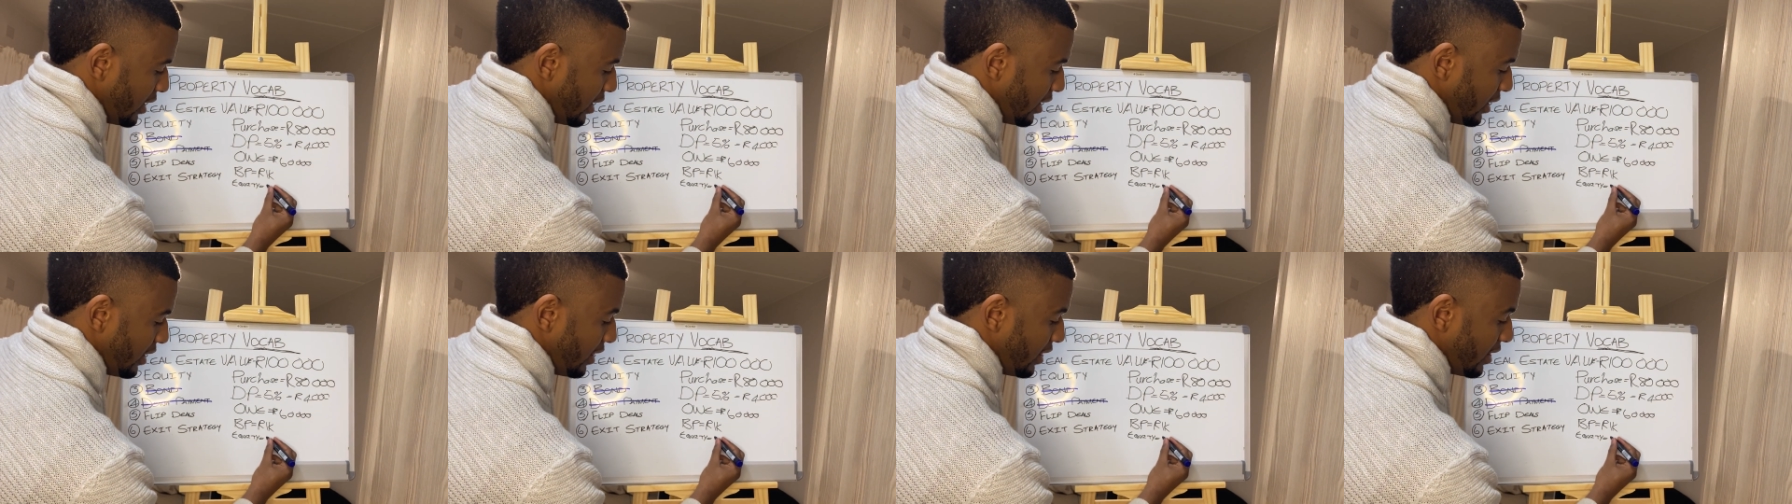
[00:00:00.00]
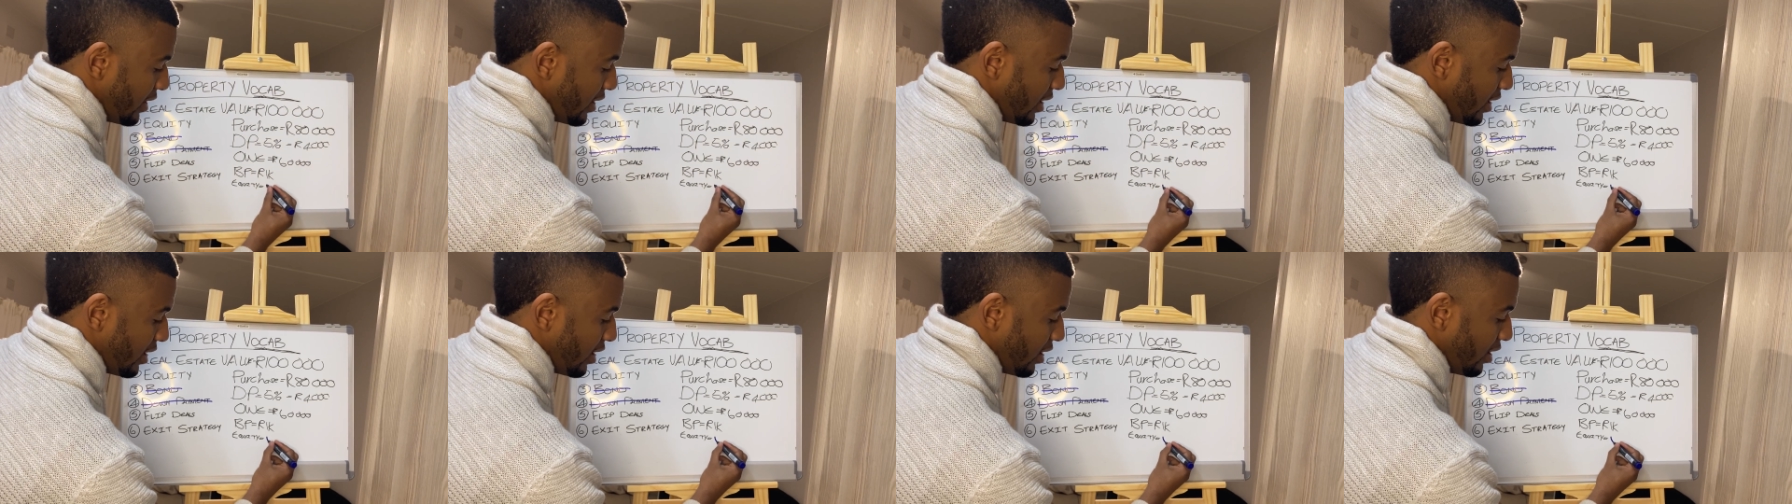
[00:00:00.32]

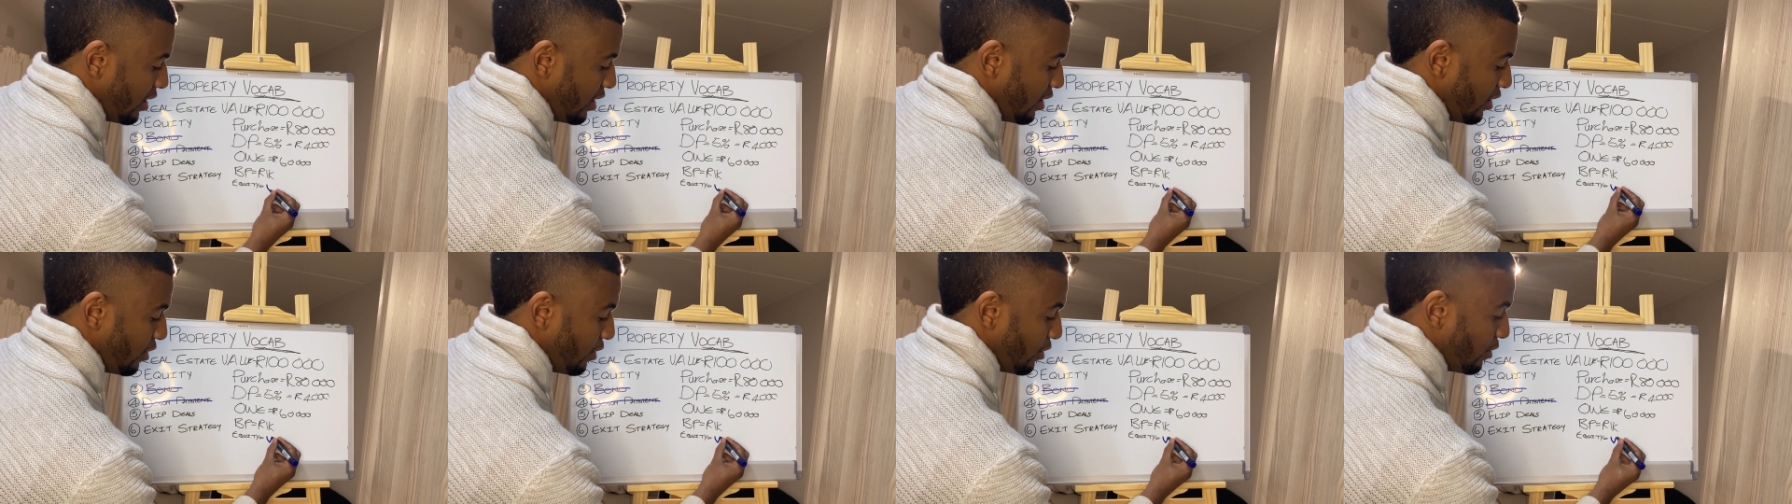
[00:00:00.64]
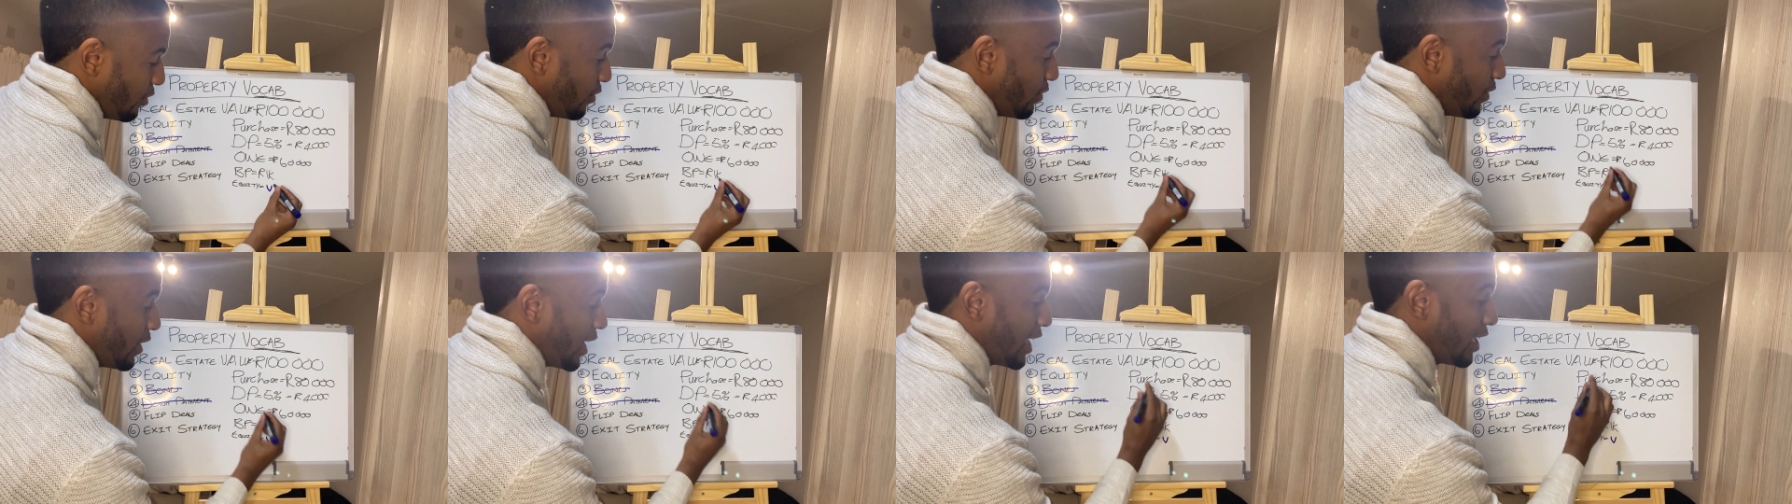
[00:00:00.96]
the
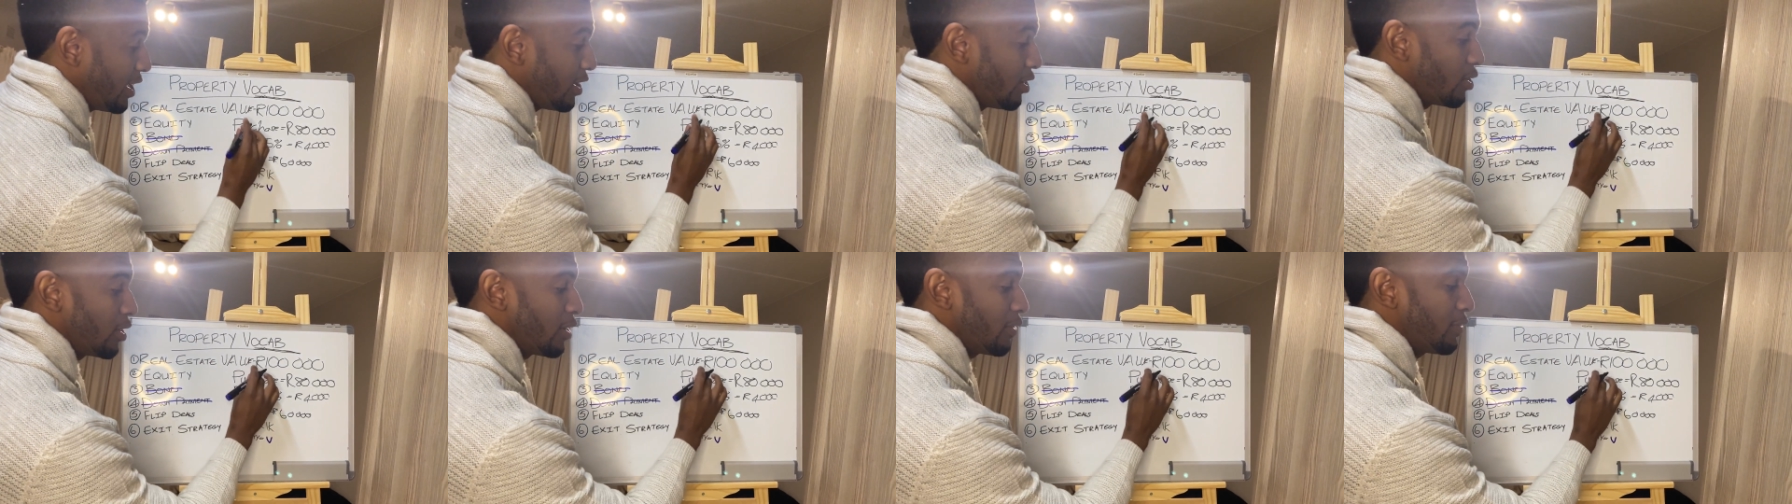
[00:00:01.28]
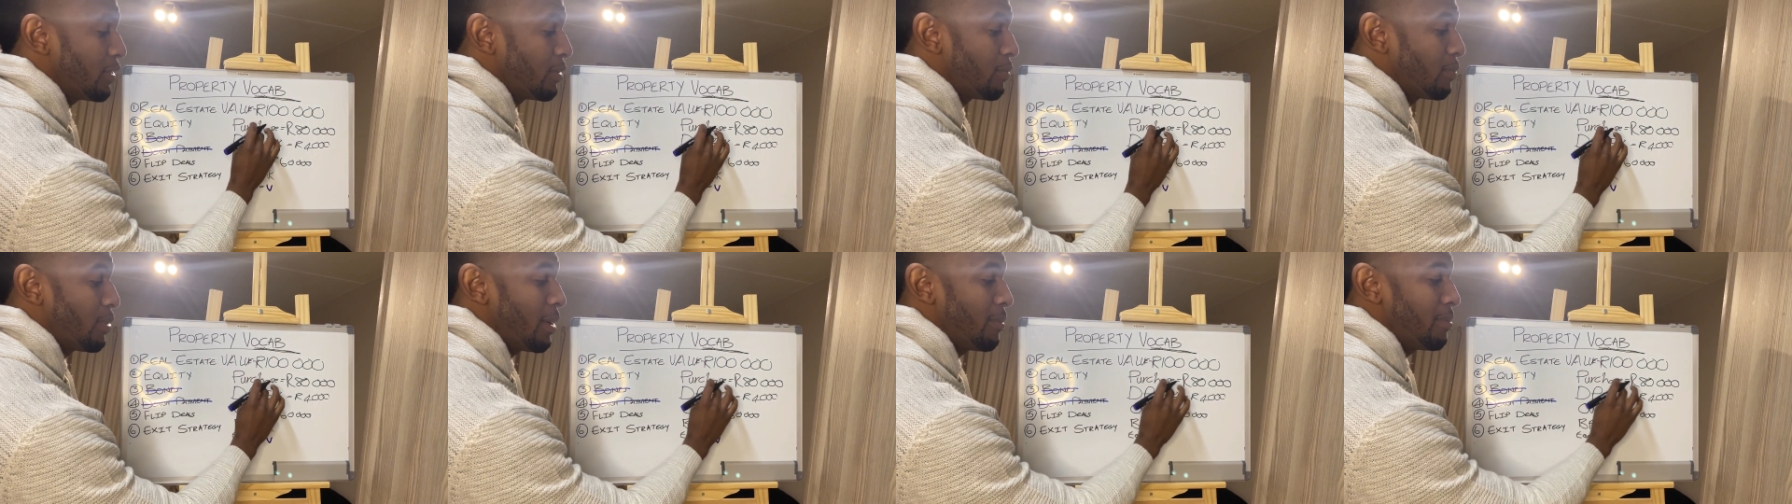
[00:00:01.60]
value of the
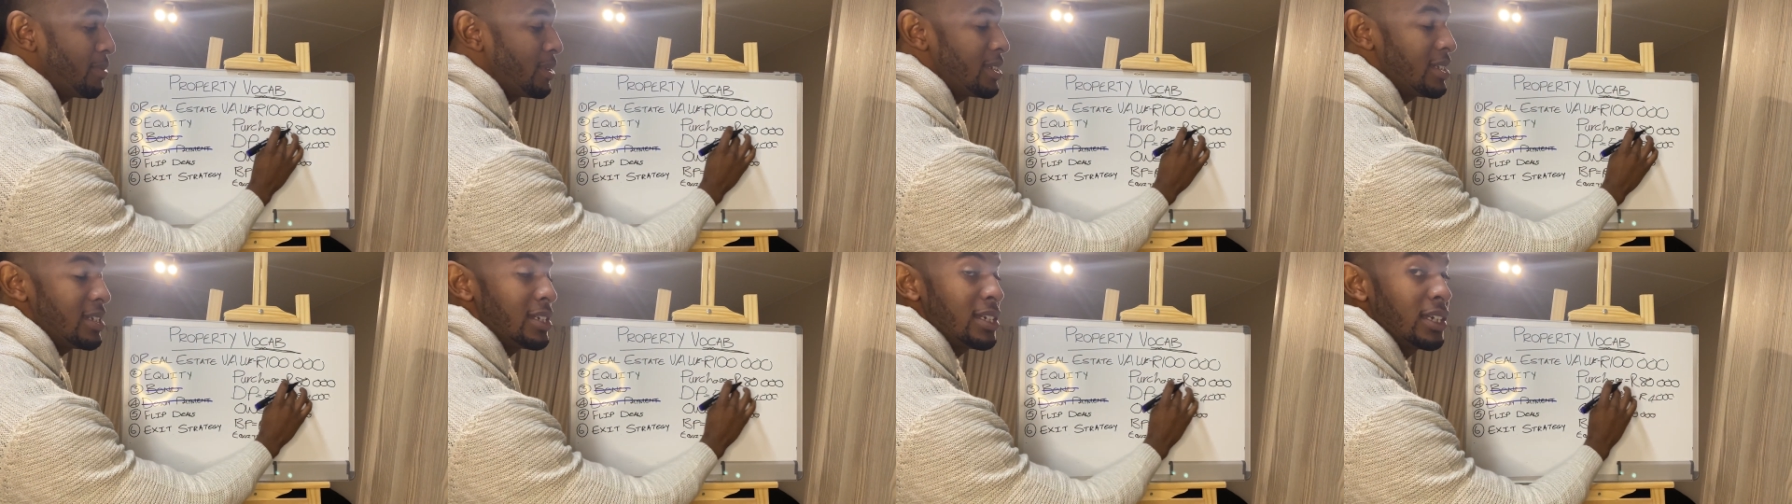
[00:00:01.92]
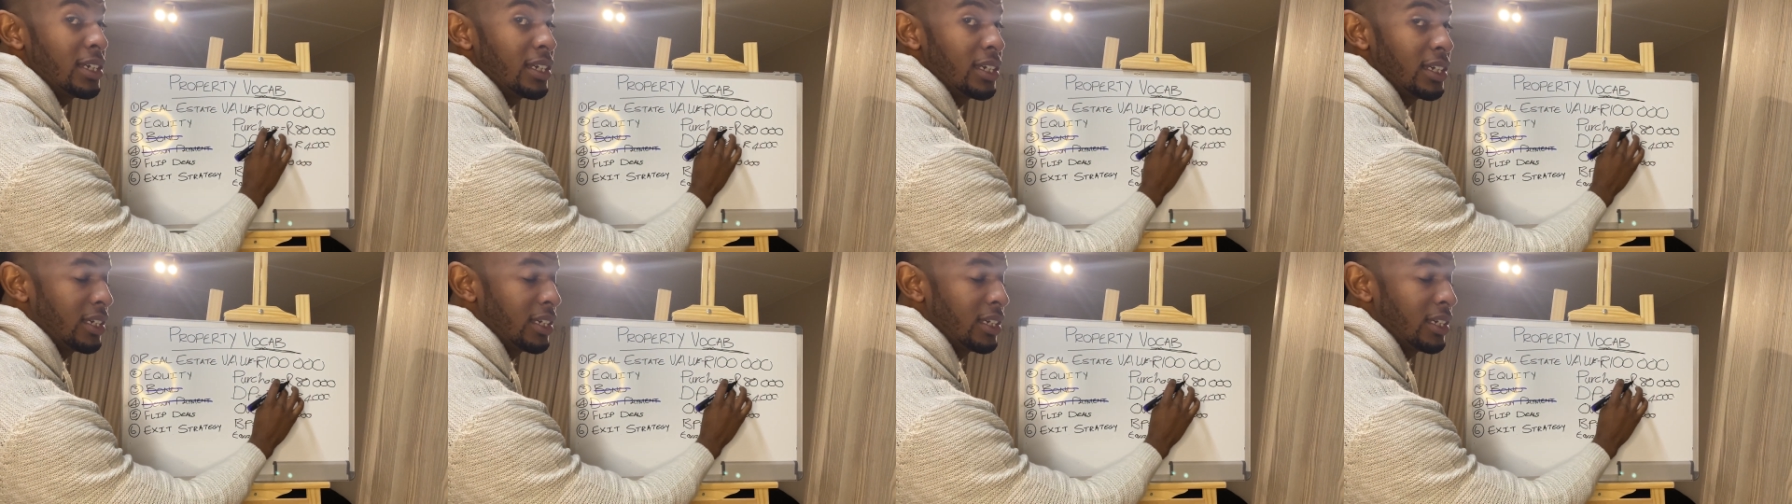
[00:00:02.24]
property